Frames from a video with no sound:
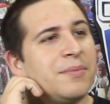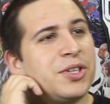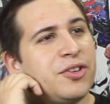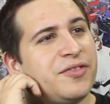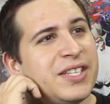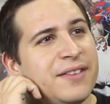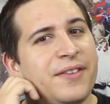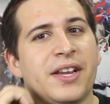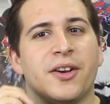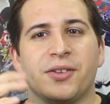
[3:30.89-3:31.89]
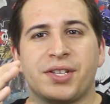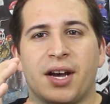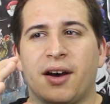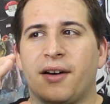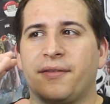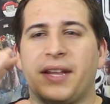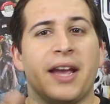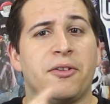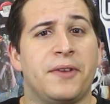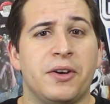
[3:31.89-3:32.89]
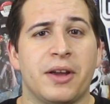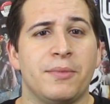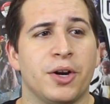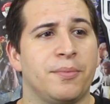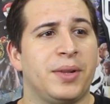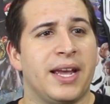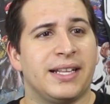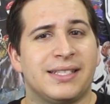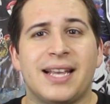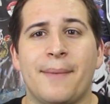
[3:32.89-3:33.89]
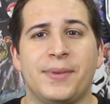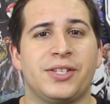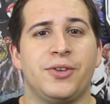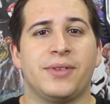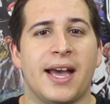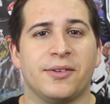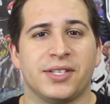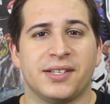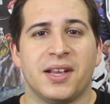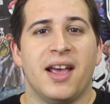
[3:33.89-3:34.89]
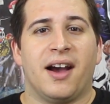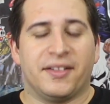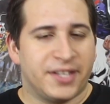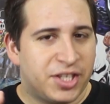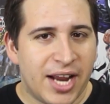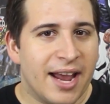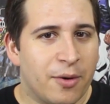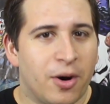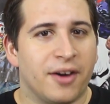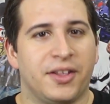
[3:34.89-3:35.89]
I'm sure you've seen videos of the Angry Video Game Nerd playing Tempest 2000 on the Jaguar,